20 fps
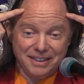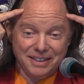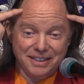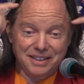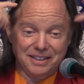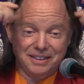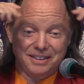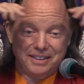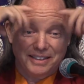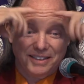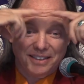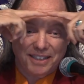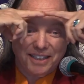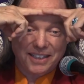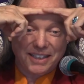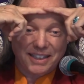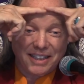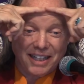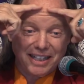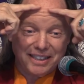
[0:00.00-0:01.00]
This, is,
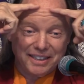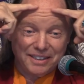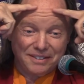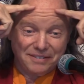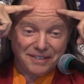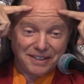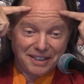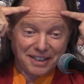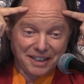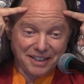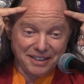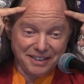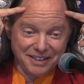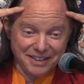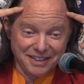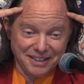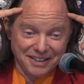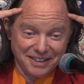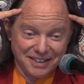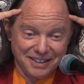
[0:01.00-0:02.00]
this line is very
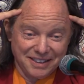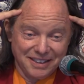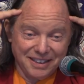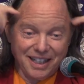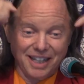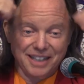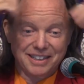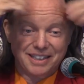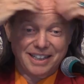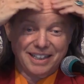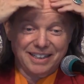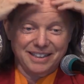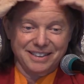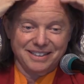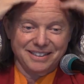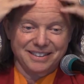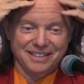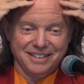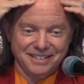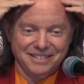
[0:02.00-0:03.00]
clear, not like,
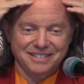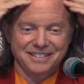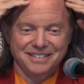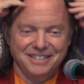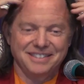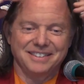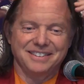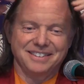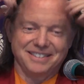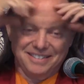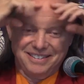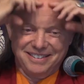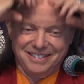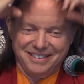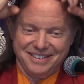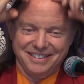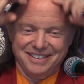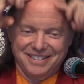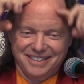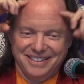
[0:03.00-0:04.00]
you know,
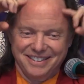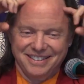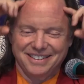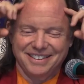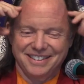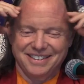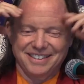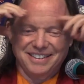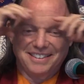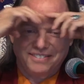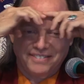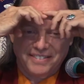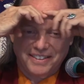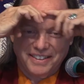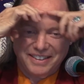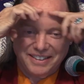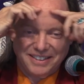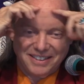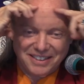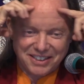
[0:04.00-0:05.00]

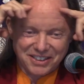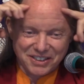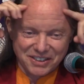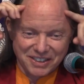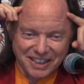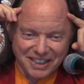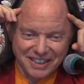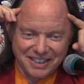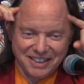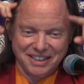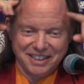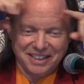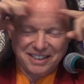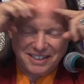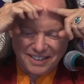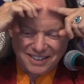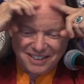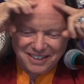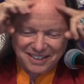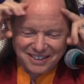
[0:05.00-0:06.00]
very straight and
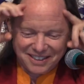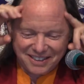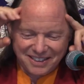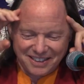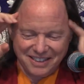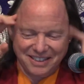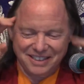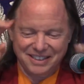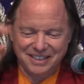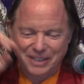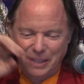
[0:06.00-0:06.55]
clear. Okay.